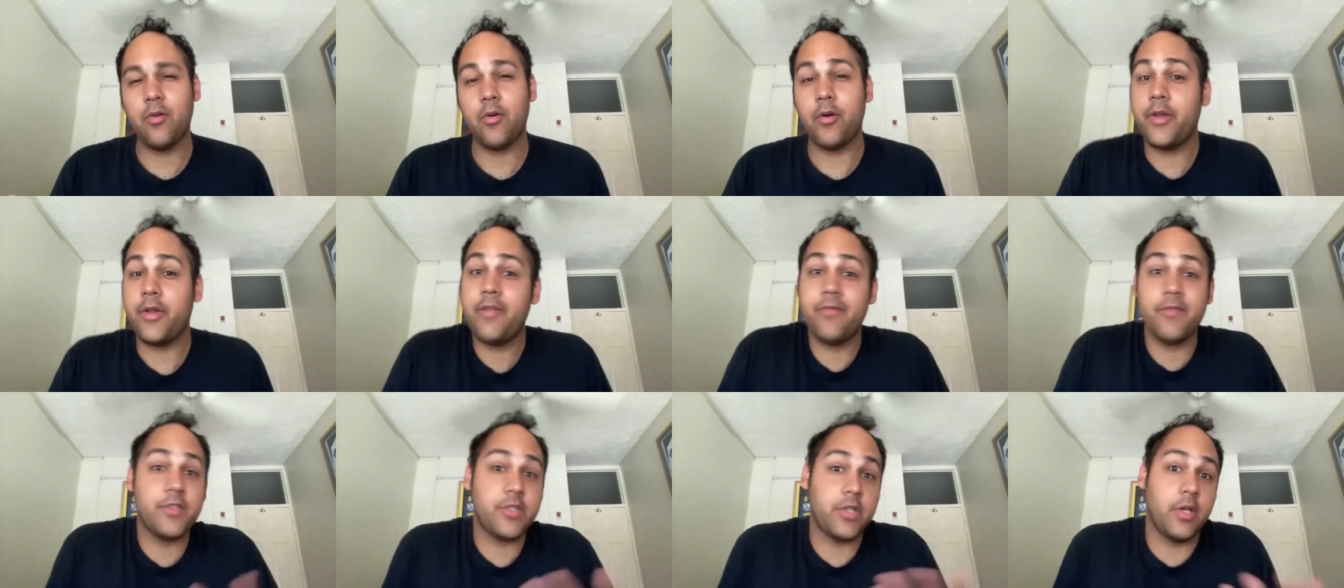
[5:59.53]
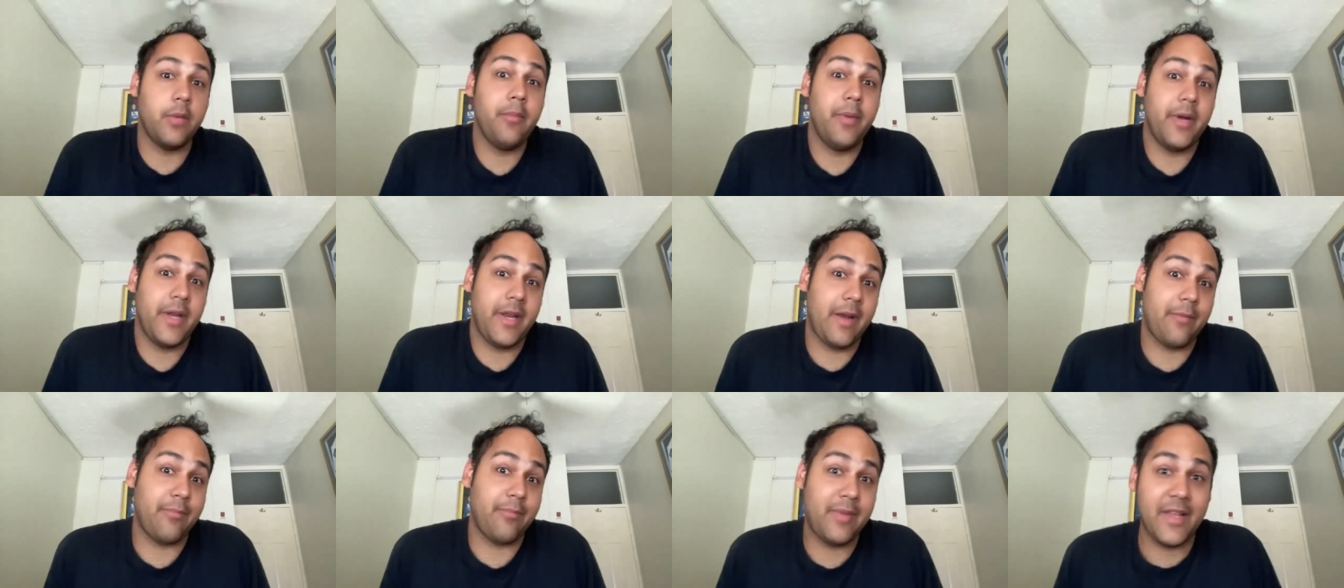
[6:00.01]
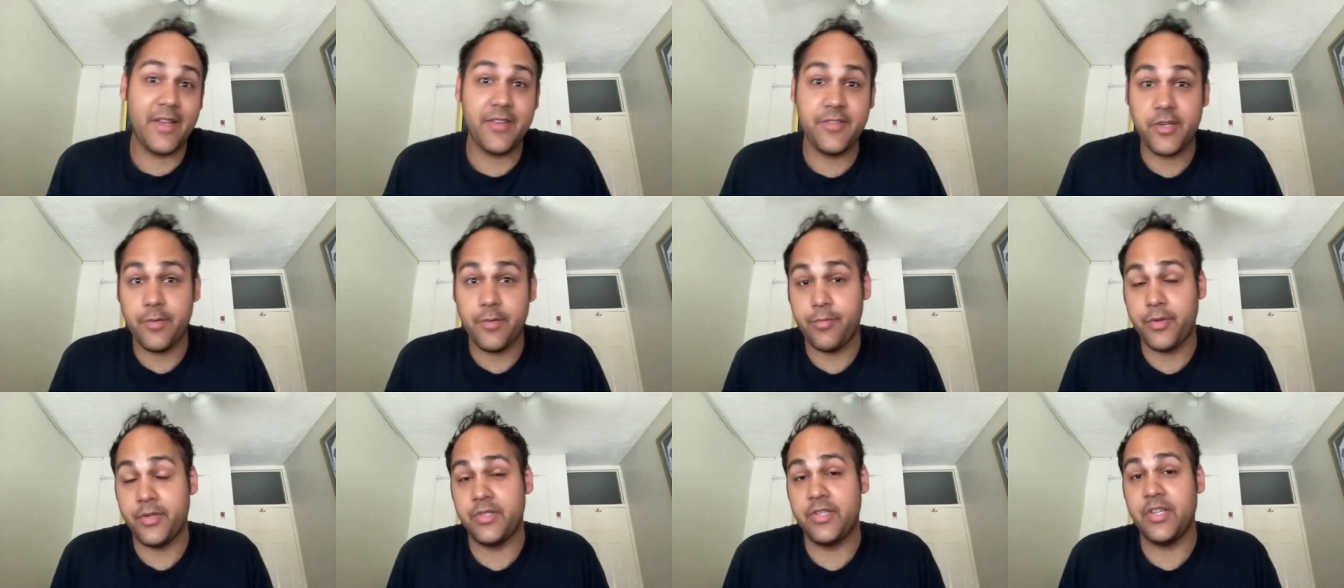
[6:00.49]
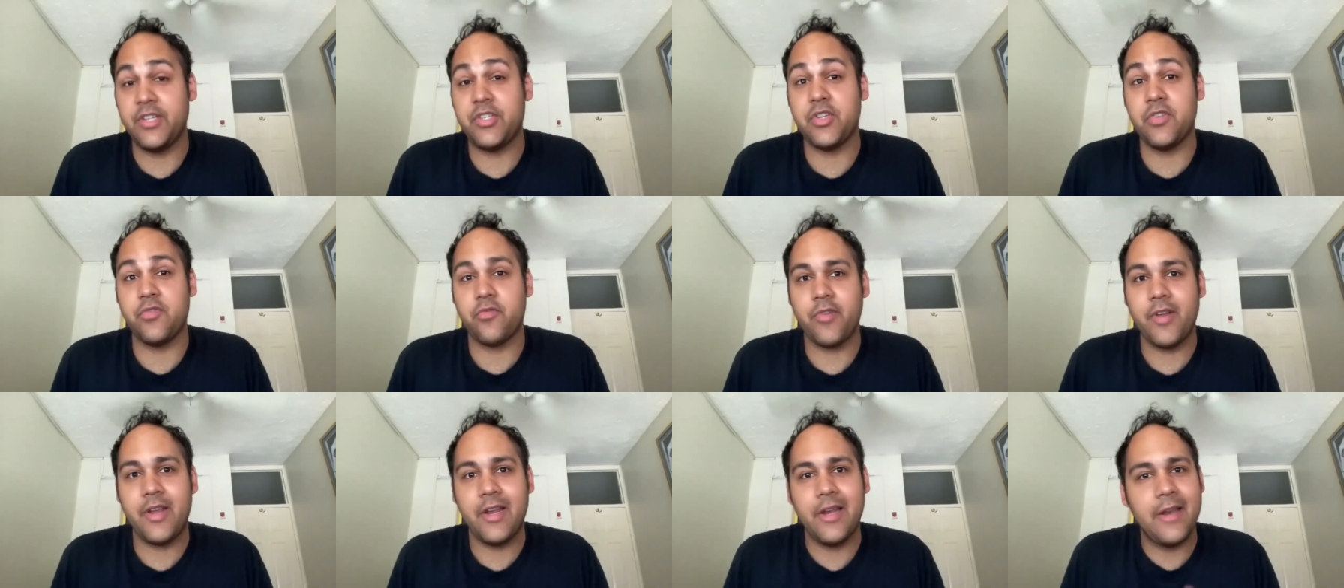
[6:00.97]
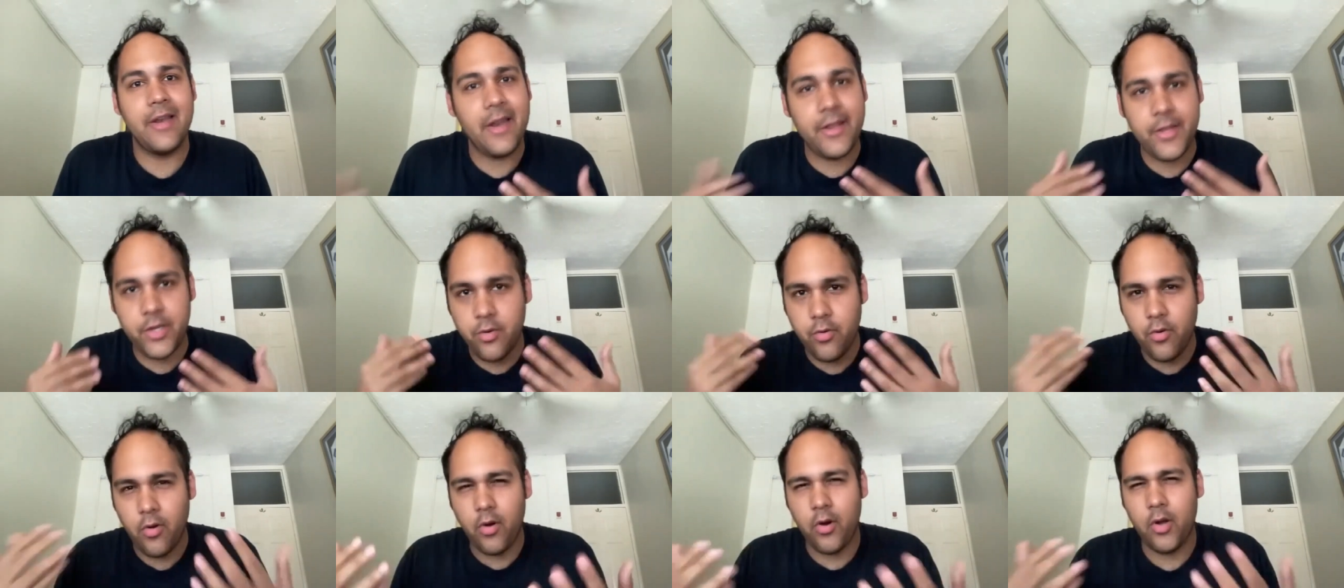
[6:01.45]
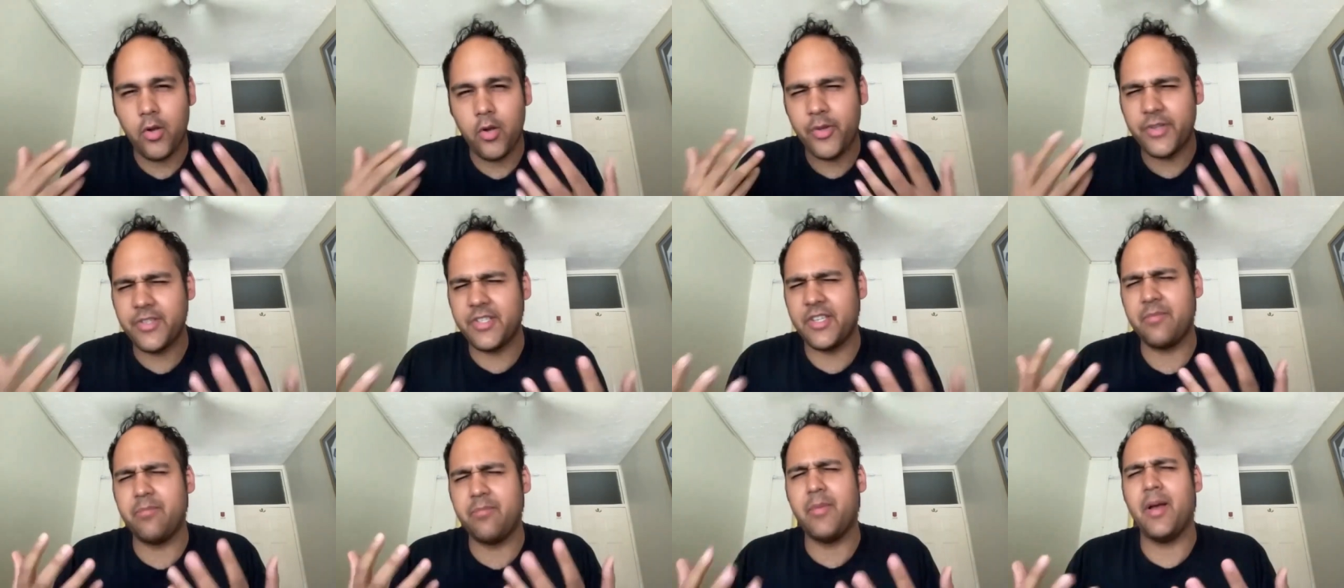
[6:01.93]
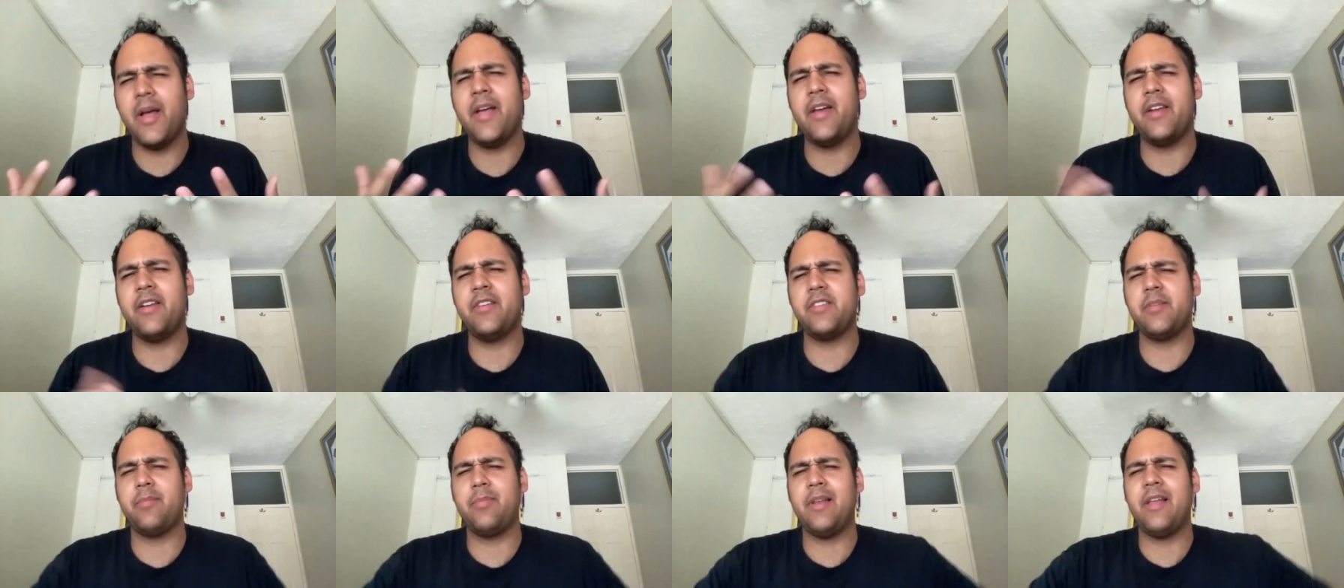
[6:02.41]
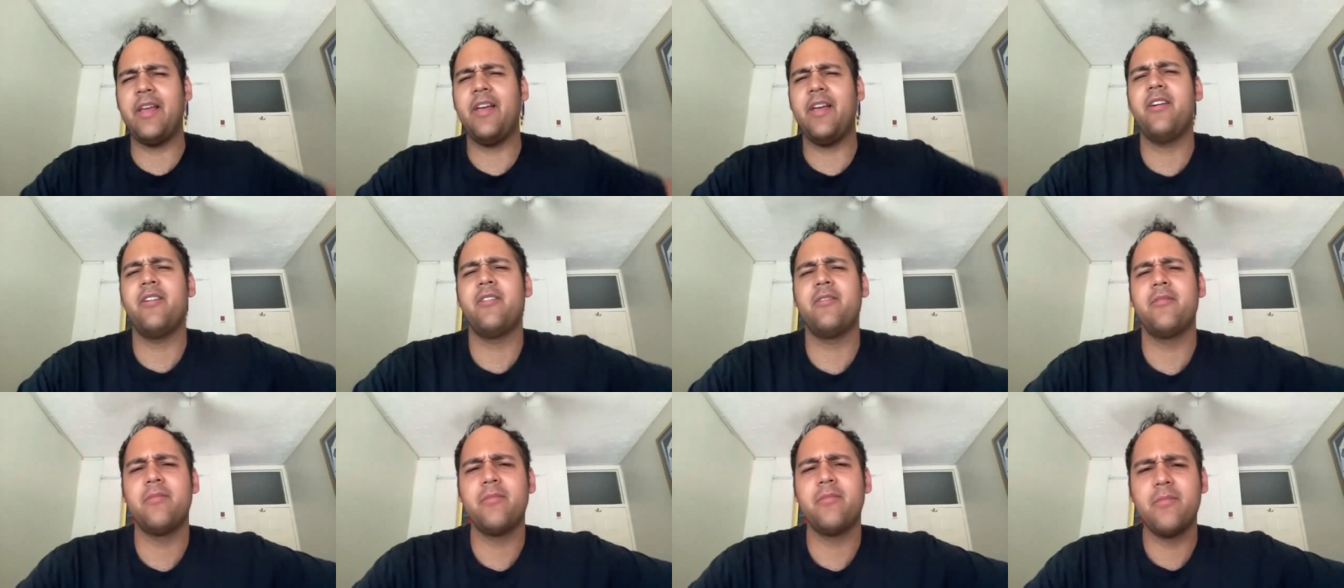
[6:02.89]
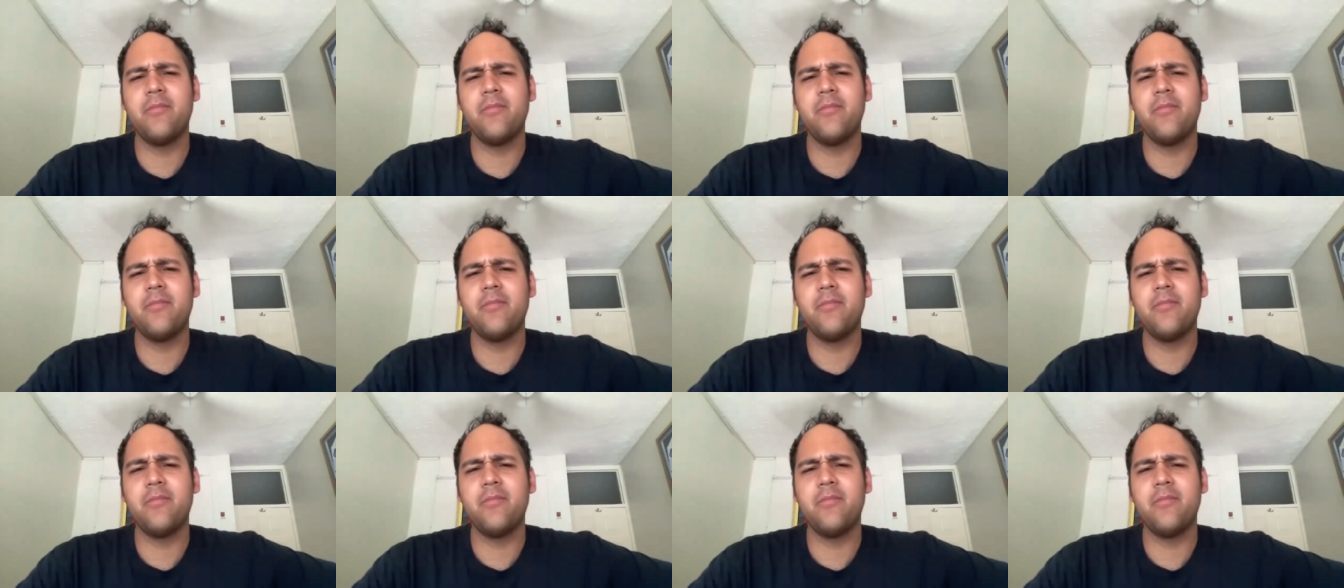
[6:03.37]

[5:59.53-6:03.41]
or even somebody that plays your position really that you always admired as a player?